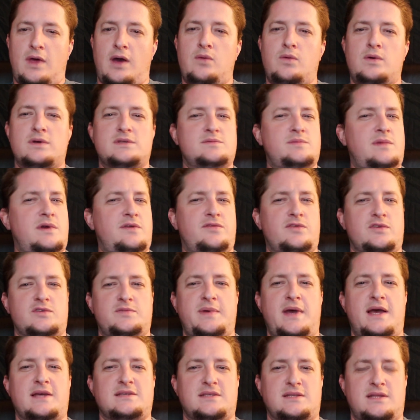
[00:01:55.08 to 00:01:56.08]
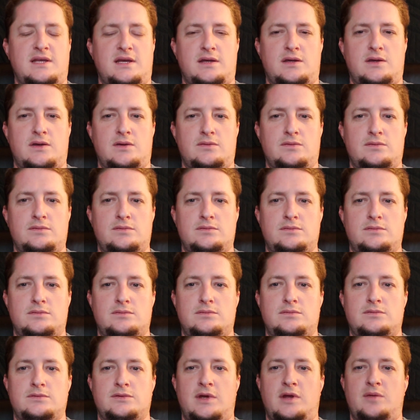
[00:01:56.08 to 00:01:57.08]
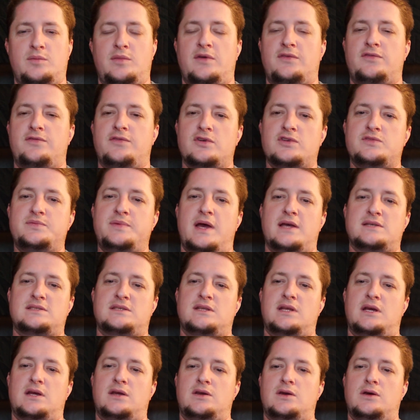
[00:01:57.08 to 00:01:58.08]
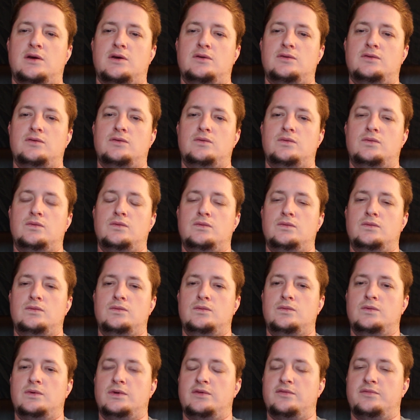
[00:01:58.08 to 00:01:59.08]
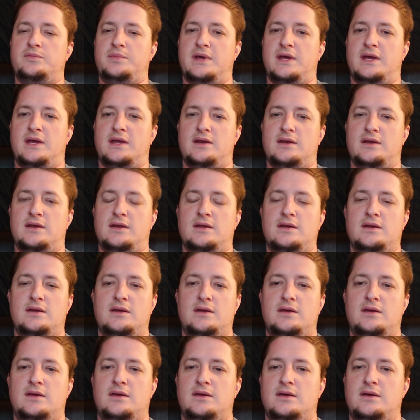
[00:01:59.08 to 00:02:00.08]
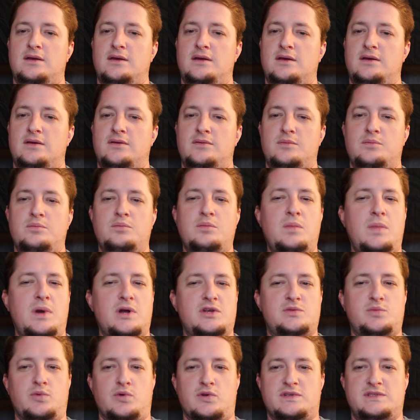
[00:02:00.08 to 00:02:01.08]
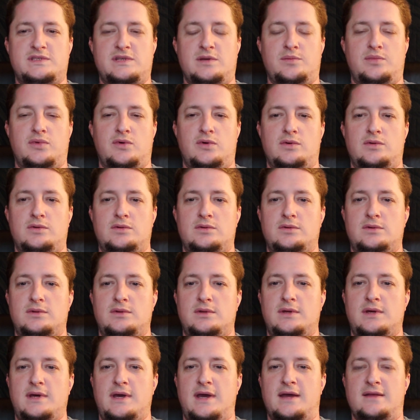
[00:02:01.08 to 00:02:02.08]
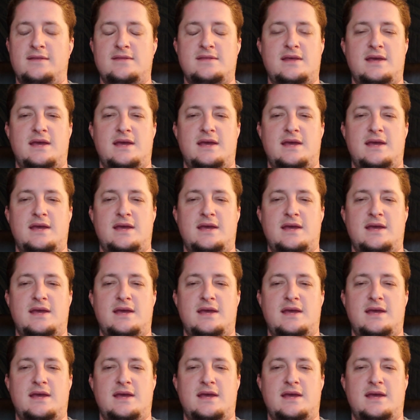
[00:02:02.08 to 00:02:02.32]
wasn't my first pass at that code. Right, my first pass of that code would have been much more simple, and